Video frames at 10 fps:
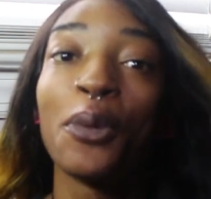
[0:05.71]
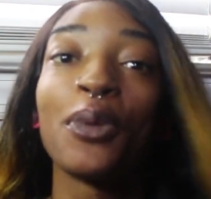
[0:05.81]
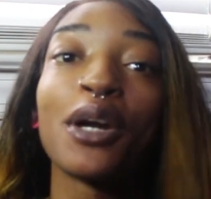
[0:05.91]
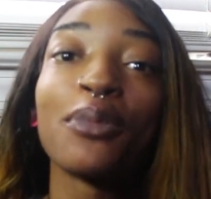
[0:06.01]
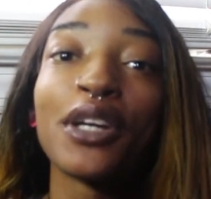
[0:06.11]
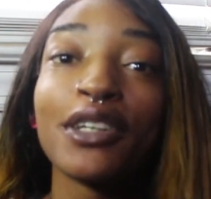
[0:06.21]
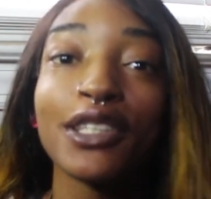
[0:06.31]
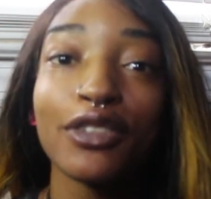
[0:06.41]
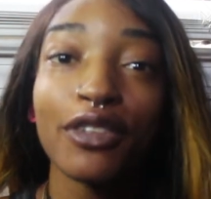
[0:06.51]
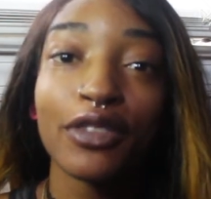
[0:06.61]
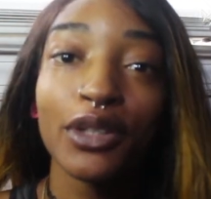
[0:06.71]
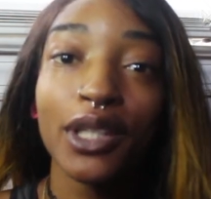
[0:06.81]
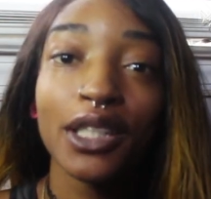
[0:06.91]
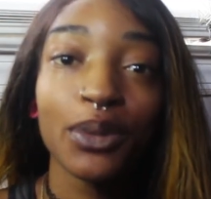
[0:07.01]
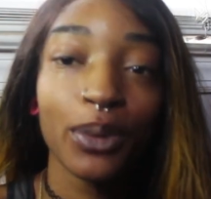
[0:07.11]
but I'm here to review
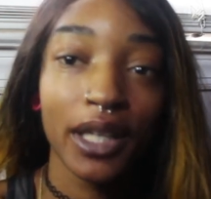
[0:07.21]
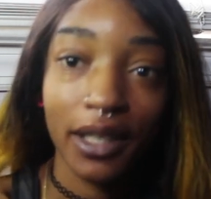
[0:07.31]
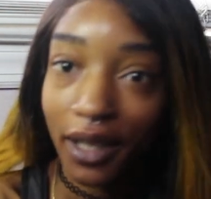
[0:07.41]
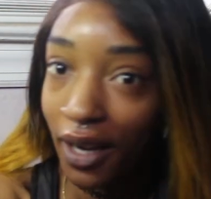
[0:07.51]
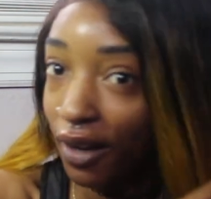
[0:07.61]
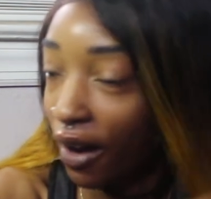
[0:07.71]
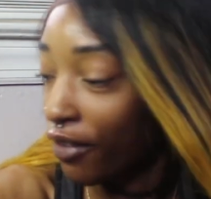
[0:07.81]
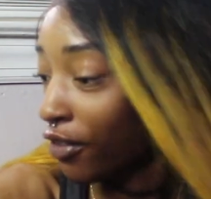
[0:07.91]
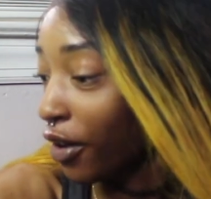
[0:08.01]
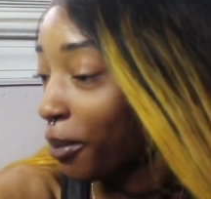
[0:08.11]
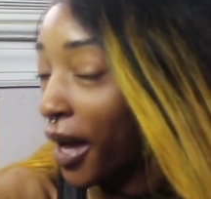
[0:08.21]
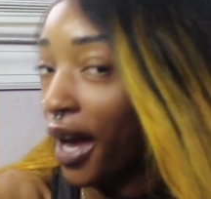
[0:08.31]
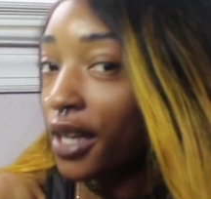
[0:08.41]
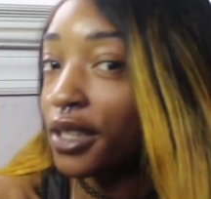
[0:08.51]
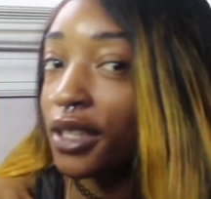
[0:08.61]
this wig that I got from
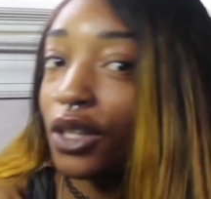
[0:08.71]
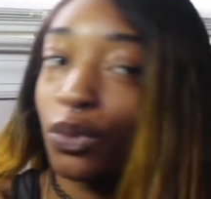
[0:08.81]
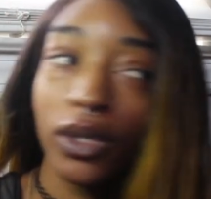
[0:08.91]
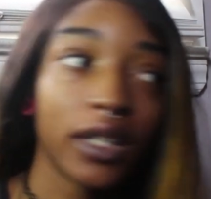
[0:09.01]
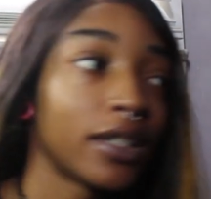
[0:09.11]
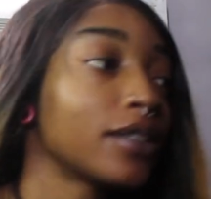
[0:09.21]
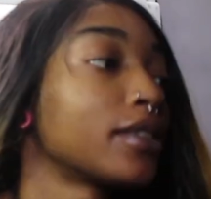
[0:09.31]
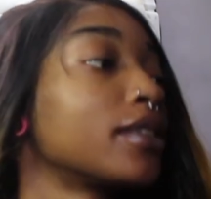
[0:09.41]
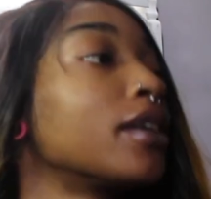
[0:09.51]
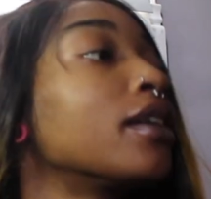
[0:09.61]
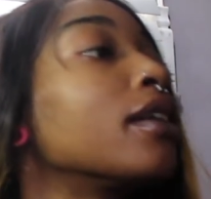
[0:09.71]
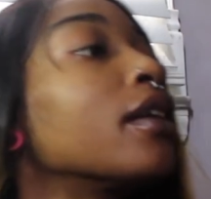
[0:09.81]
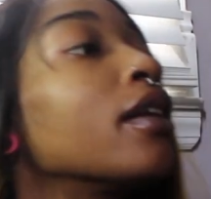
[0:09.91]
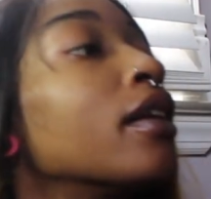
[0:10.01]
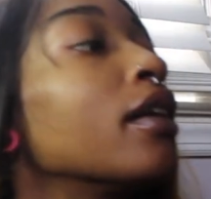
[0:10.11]
Esee Wigs,
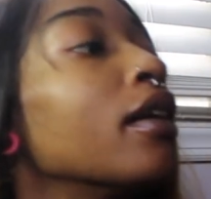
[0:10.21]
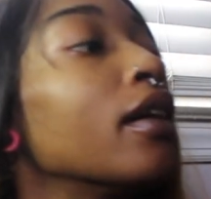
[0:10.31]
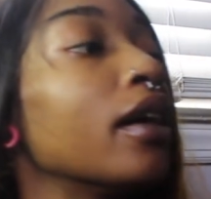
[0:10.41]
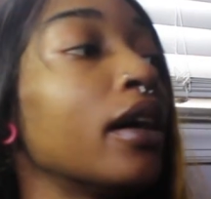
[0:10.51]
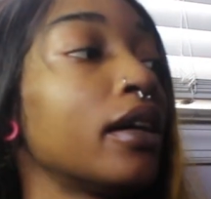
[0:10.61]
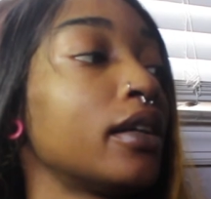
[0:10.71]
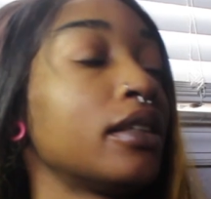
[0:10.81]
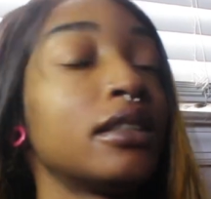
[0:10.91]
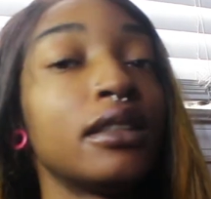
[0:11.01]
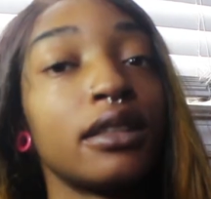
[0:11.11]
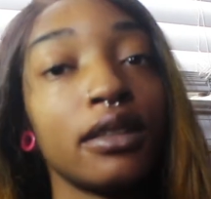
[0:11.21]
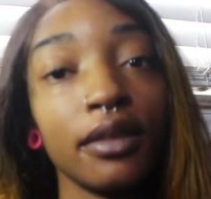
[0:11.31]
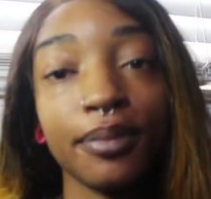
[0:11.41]
and